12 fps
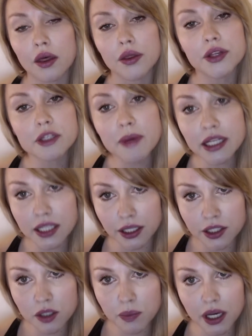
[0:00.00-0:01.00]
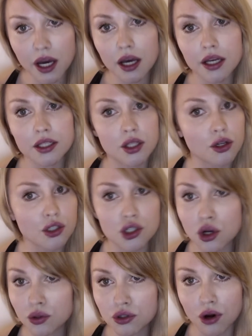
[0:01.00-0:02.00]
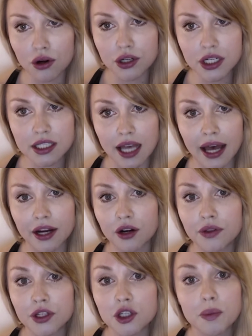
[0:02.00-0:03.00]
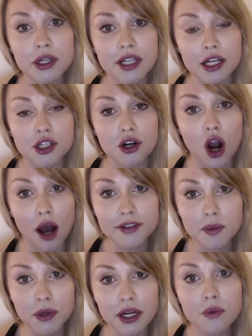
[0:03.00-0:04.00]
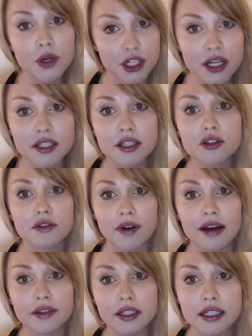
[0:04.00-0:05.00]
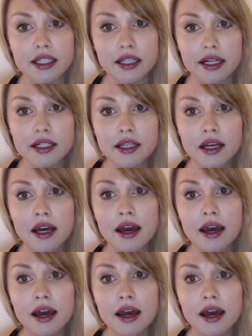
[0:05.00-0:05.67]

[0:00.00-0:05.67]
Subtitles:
This makes sense because there's no stronger desire than to protect your offspring, which is a survival instinct.